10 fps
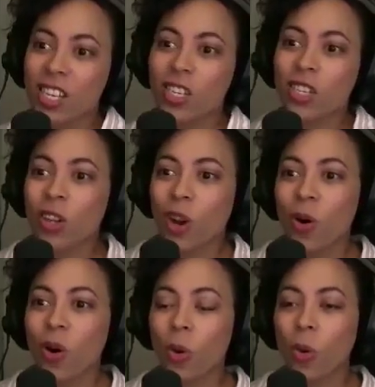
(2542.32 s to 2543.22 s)
so
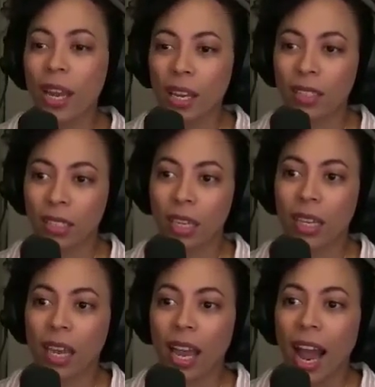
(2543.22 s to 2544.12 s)
quickly
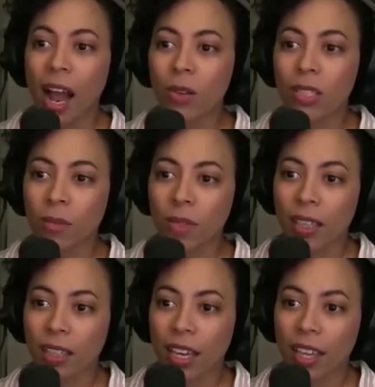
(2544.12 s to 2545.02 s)
how something
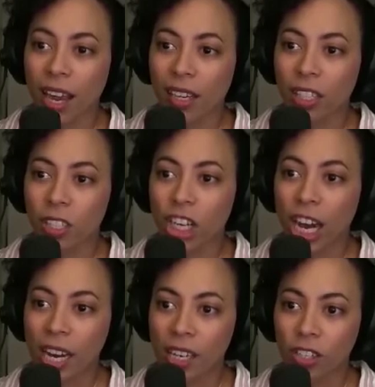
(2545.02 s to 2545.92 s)
like that could
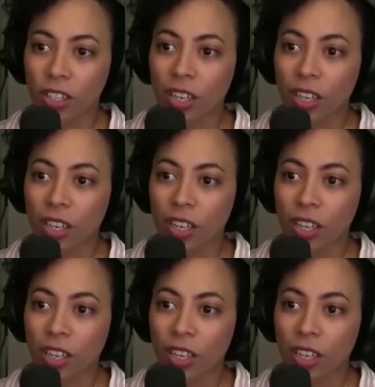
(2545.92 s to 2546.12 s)
change